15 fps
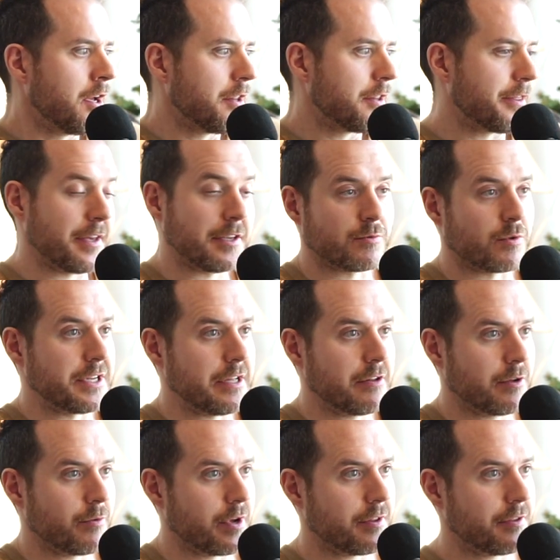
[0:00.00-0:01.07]
the things we're
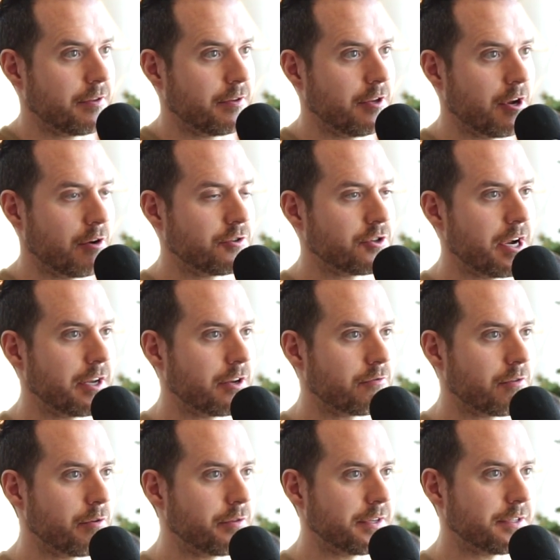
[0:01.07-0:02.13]
dealing with, trying to
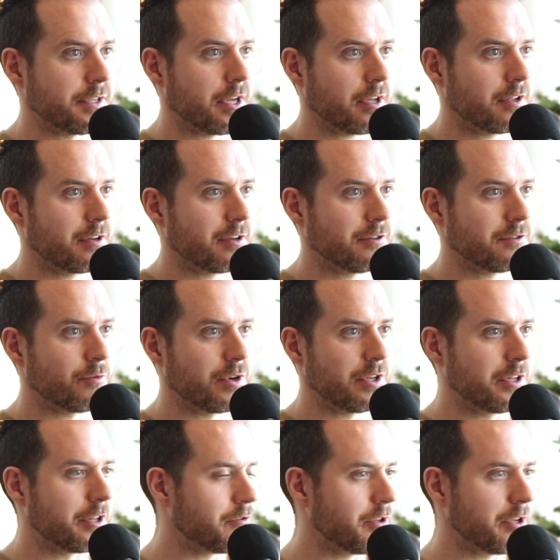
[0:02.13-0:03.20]
grow this thing. So we
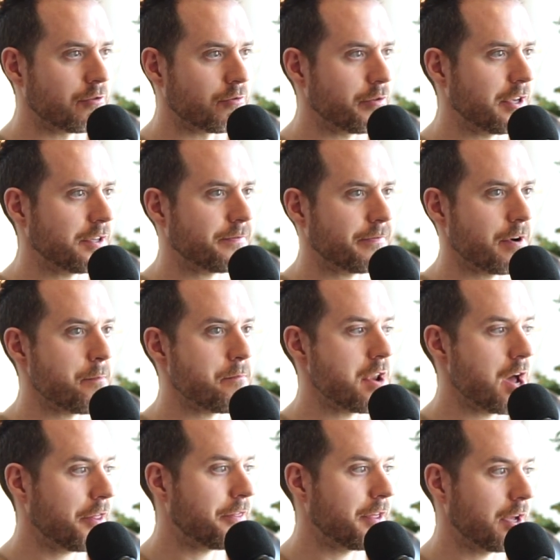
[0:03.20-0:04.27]
literally grew this from
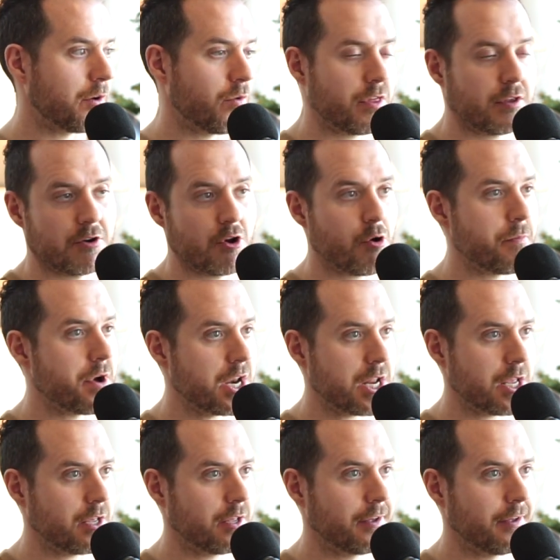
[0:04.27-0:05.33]
nothing with no
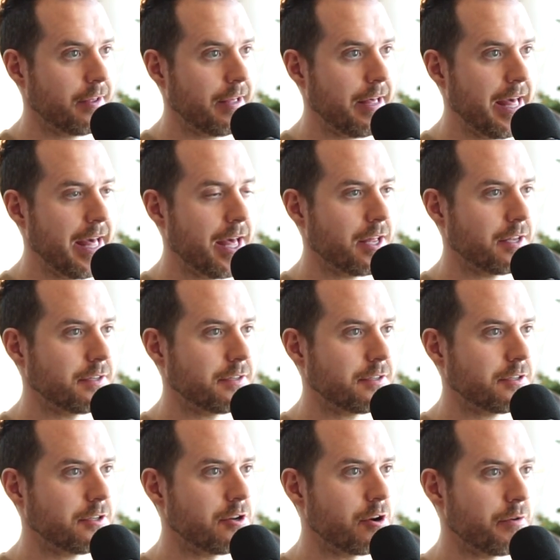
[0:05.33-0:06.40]
money. And,
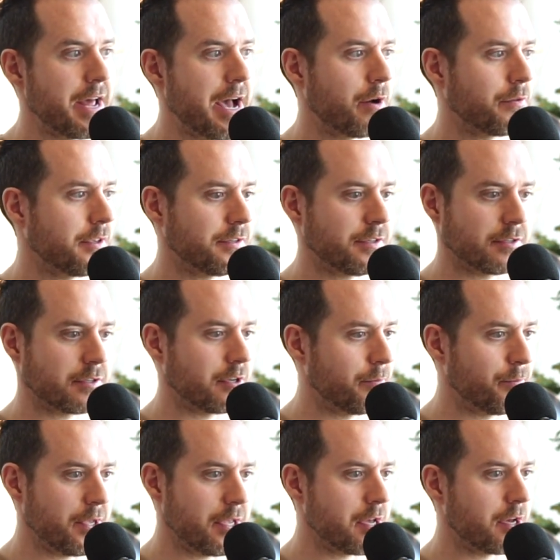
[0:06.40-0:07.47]
now this is going to
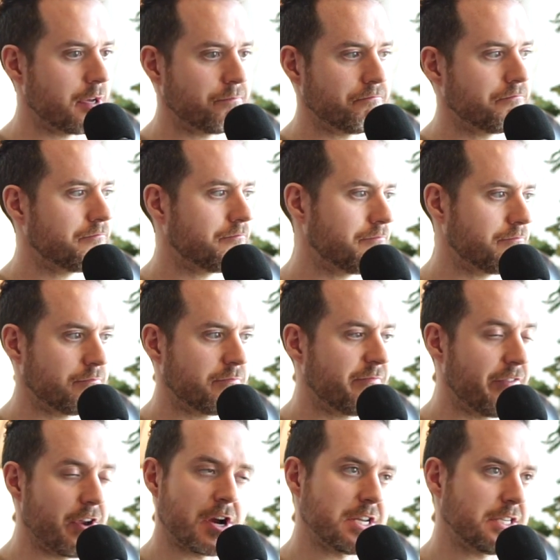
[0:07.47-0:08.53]
be a
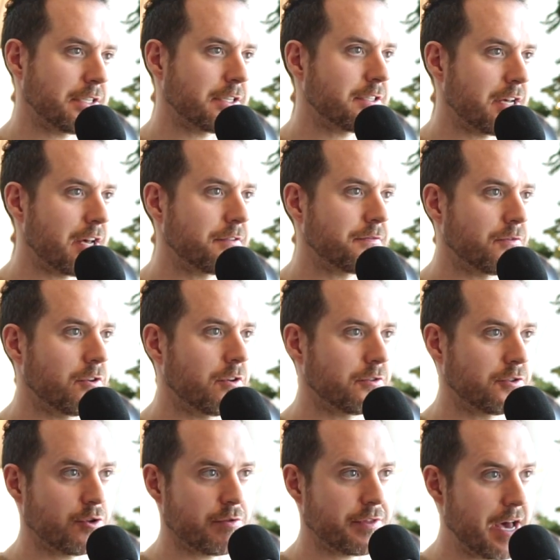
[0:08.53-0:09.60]
very successful
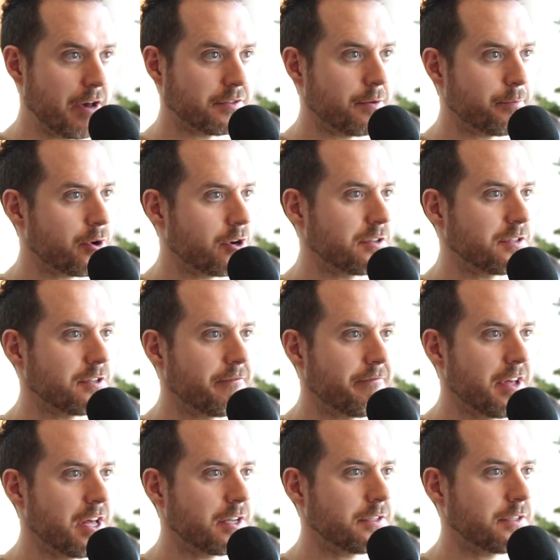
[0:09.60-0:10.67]
2,000 person
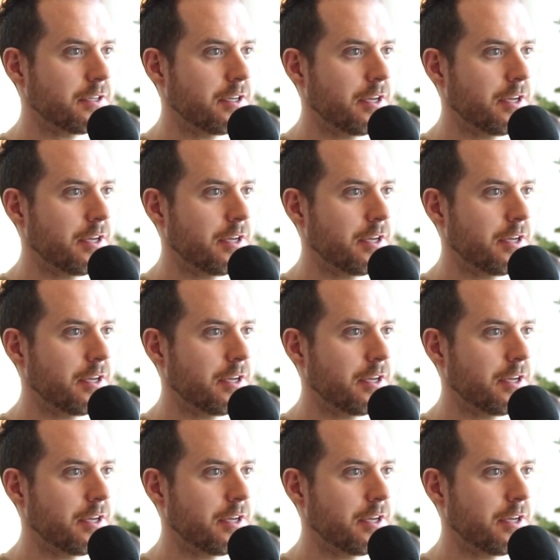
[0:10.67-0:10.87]
event.